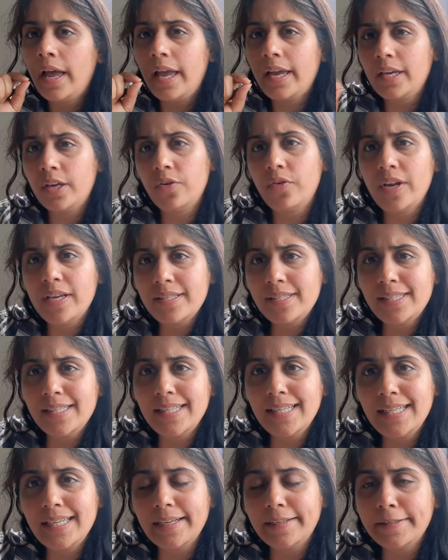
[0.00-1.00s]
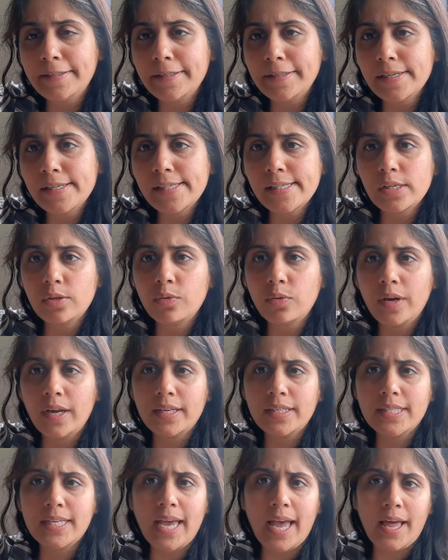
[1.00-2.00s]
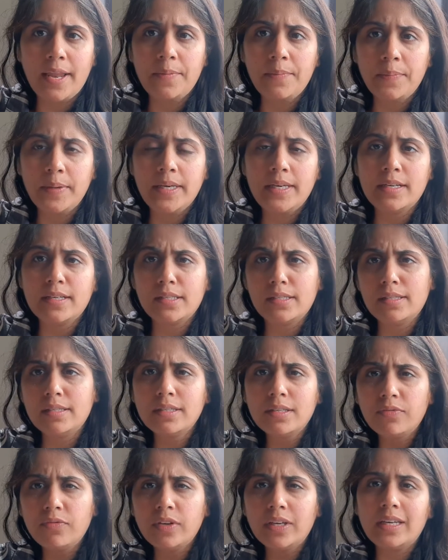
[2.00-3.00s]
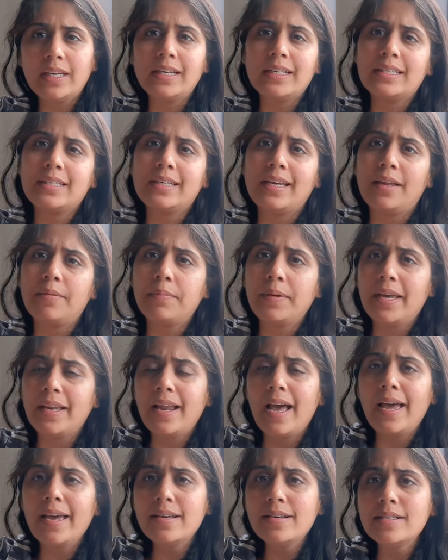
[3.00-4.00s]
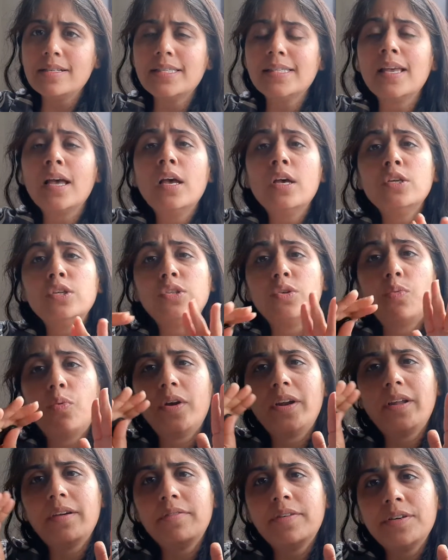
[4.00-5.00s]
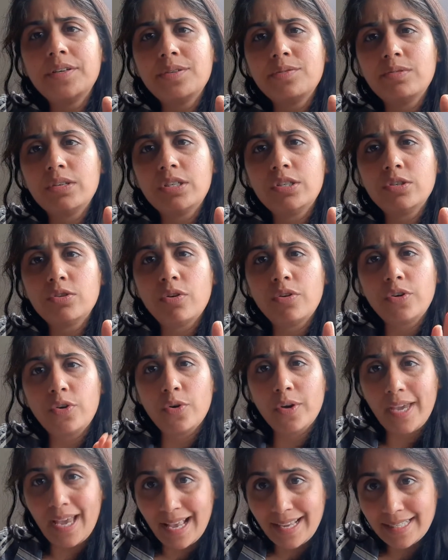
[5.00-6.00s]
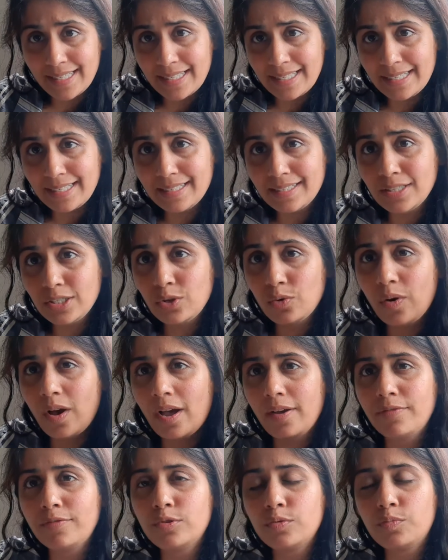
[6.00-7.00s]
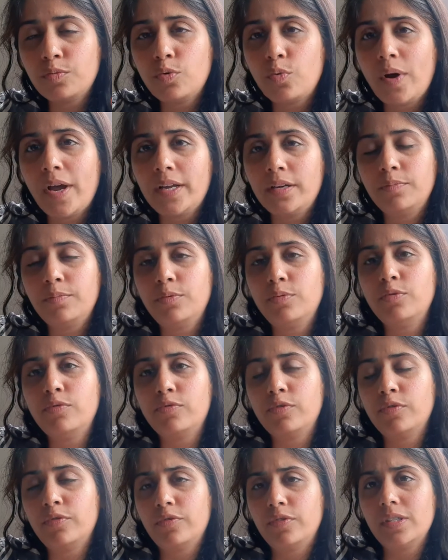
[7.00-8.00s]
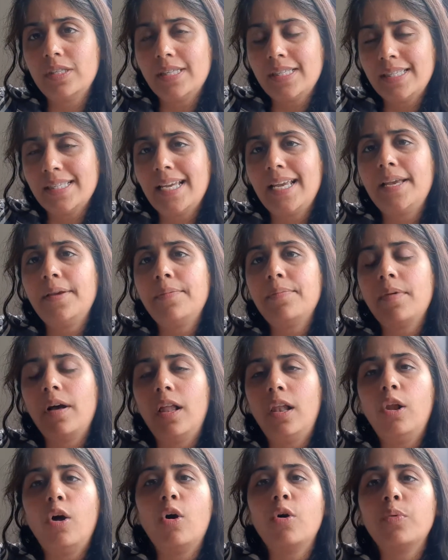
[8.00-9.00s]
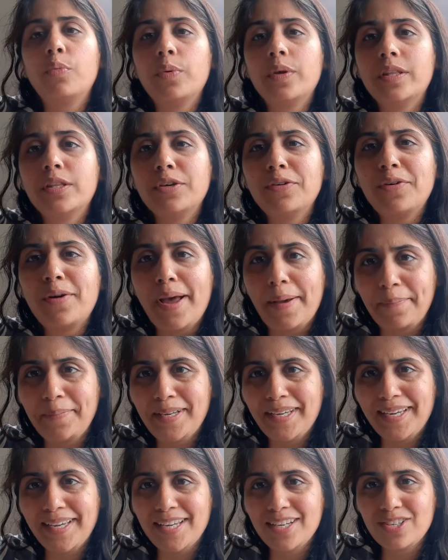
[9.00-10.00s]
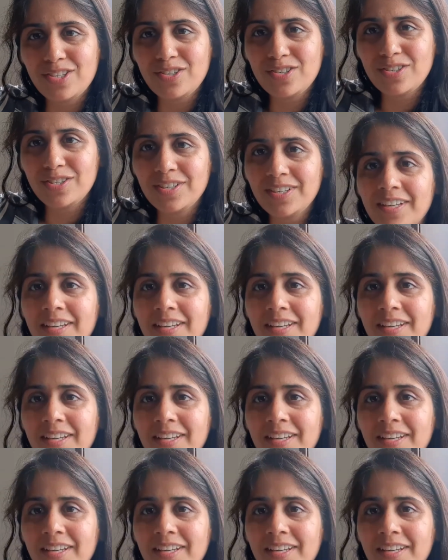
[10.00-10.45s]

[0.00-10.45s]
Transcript: accuracy. So it can be a certificate, it can be an IELTS. So whatever is written on your CAS letter, you have to provide a proof of the same along with your application.